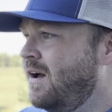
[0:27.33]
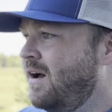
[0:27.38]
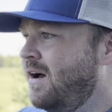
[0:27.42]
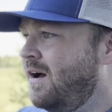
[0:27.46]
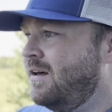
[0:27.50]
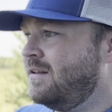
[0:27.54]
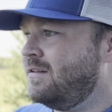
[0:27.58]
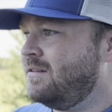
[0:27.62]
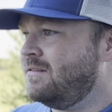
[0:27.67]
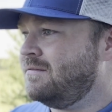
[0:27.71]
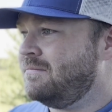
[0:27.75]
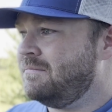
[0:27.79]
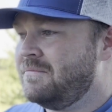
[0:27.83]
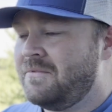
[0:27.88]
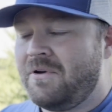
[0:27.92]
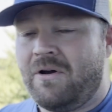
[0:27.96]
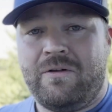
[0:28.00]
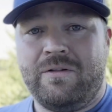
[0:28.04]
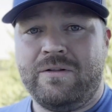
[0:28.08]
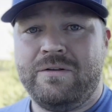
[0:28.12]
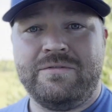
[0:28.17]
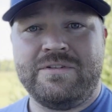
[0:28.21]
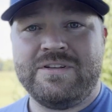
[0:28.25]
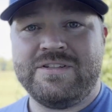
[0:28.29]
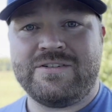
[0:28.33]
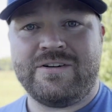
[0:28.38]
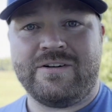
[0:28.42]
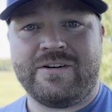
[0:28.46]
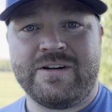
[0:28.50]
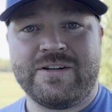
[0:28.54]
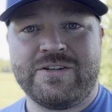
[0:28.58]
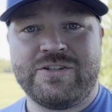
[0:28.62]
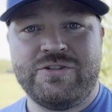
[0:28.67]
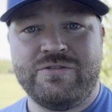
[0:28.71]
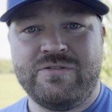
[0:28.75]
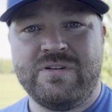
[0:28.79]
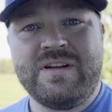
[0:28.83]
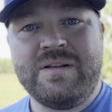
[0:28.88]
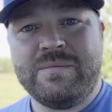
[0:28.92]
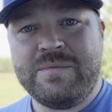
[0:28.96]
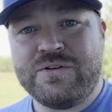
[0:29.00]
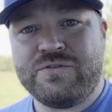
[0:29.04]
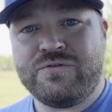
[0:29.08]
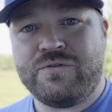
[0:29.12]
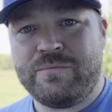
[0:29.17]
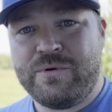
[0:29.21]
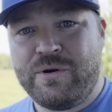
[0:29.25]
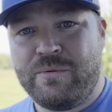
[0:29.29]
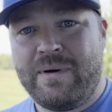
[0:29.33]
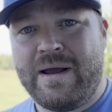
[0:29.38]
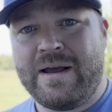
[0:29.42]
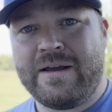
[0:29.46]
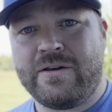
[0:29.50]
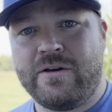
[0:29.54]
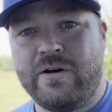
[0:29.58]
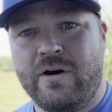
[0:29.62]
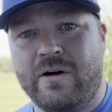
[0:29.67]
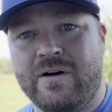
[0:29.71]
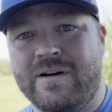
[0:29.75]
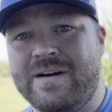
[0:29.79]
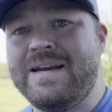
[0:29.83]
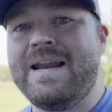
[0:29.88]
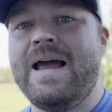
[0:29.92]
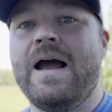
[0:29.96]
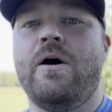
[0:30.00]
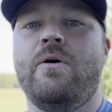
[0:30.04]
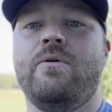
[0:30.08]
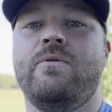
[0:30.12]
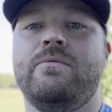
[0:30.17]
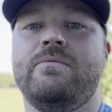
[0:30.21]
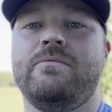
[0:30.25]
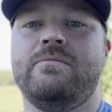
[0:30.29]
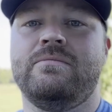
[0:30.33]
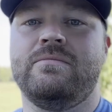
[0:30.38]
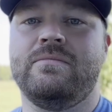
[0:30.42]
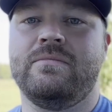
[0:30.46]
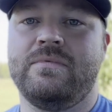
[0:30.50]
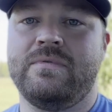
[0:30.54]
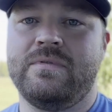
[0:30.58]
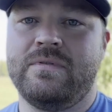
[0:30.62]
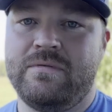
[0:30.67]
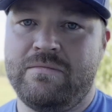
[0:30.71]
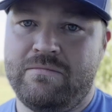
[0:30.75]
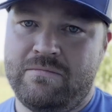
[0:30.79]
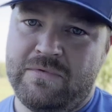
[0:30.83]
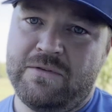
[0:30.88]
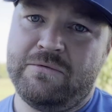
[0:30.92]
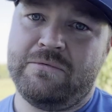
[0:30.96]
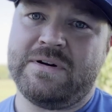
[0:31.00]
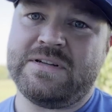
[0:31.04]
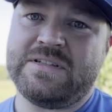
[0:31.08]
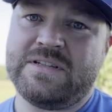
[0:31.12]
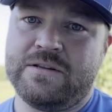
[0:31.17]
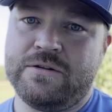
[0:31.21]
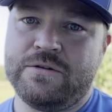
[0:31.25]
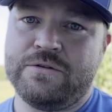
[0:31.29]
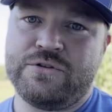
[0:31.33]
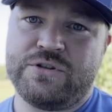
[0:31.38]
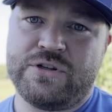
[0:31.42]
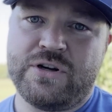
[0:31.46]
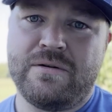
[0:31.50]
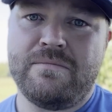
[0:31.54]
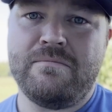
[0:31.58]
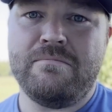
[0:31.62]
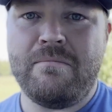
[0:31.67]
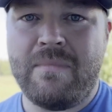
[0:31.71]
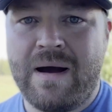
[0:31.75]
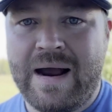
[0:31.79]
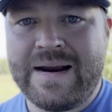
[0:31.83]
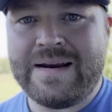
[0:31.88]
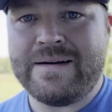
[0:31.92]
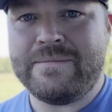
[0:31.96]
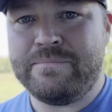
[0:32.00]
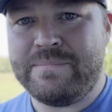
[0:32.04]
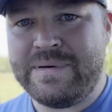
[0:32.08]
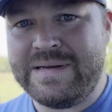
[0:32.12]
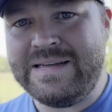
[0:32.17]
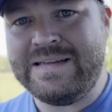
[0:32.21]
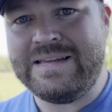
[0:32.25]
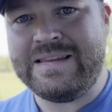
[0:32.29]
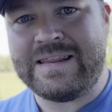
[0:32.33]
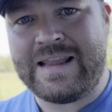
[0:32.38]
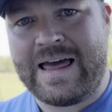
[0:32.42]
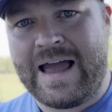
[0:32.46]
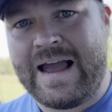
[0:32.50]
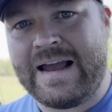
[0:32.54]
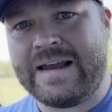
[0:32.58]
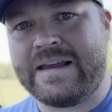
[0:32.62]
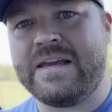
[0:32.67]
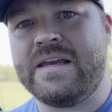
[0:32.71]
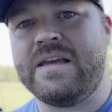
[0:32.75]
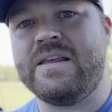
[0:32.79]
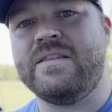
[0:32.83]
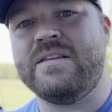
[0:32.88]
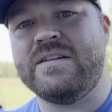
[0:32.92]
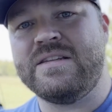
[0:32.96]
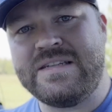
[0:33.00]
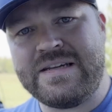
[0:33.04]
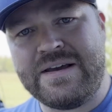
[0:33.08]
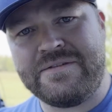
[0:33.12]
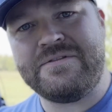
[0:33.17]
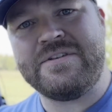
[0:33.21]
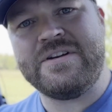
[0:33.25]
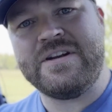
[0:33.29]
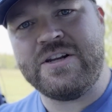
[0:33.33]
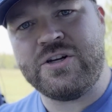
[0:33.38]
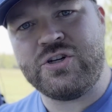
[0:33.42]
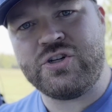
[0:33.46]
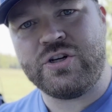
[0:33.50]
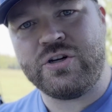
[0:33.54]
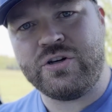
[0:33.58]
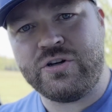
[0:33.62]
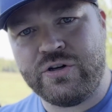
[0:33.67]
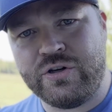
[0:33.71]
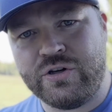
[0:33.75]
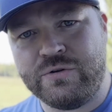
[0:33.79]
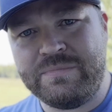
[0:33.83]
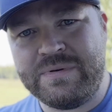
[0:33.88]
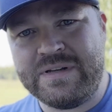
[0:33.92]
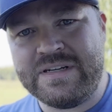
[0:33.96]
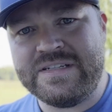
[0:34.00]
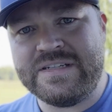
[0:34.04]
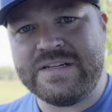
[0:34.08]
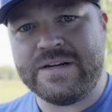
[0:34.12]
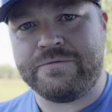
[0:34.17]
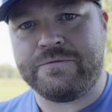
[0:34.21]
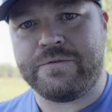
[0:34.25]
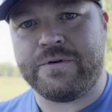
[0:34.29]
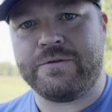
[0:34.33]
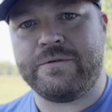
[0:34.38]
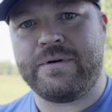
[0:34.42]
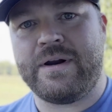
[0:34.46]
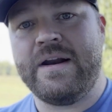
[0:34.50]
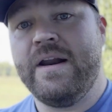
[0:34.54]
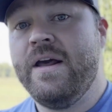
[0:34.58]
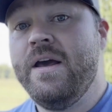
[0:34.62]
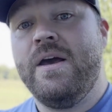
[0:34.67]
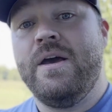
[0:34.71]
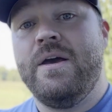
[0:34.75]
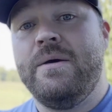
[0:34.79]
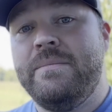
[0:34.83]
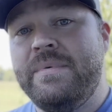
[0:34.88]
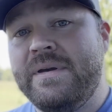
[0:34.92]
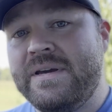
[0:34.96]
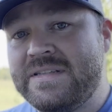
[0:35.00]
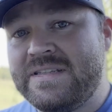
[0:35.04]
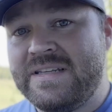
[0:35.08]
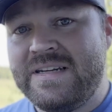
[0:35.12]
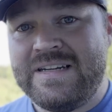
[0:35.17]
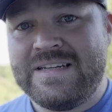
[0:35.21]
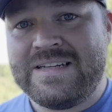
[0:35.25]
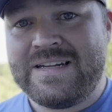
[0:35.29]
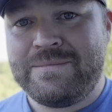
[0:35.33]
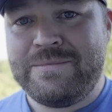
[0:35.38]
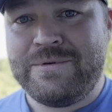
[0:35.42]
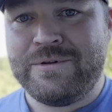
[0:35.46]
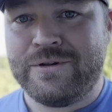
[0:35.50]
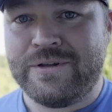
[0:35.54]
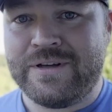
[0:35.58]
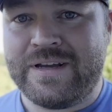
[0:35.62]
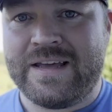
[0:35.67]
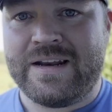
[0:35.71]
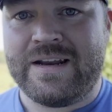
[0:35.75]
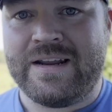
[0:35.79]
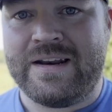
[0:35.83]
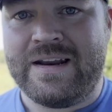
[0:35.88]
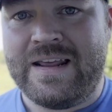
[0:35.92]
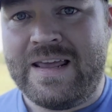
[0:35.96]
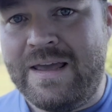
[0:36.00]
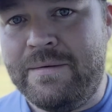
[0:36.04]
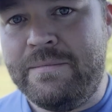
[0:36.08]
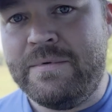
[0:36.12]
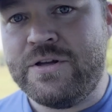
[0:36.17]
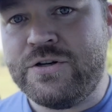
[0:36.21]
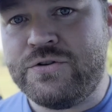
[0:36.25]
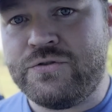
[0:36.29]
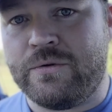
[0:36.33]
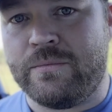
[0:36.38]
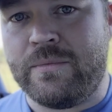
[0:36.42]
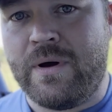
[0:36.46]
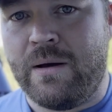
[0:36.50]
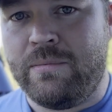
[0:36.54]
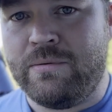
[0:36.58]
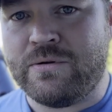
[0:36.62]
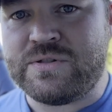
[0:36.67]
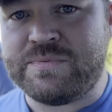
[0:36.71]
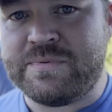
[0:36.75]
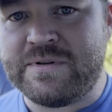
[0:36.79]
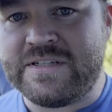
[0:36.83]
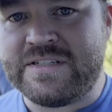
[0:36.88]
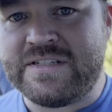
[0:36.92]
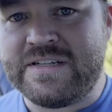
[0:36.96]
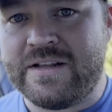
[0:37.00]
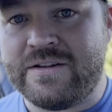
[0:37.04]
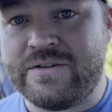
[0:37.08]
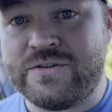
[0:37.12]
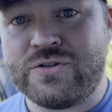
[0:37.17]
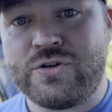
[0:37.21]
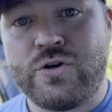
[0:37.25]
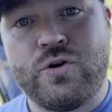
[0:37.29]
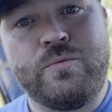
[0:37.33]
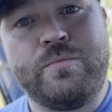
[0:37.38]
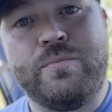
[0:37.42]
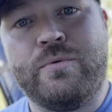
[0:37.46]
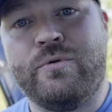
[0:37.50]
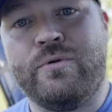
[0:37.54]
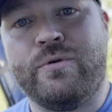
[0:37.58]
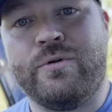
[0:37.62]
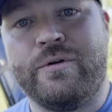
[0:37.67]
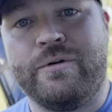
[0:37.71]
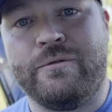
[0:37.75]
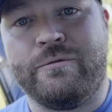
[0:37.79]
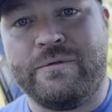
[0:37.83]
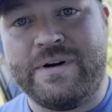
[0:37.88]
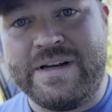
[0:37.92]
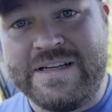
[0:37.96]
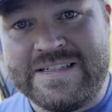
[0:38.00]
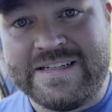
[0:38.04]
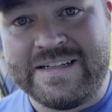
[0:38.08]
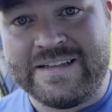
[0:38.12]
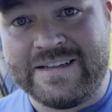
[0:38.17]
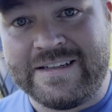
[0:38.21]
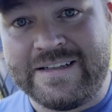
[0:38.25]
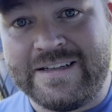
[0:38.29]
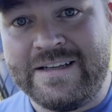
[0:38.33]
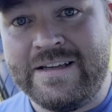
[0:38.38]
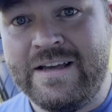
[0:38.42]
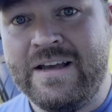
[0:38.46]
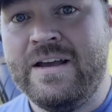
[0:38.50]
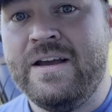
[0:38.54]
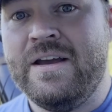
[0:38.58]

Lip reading: all of these targets you can image from your backyard. Now, the resolution might be lacking, the definition could be different, right? Because anytime you look at an image from Hubble Space Telescope, or recently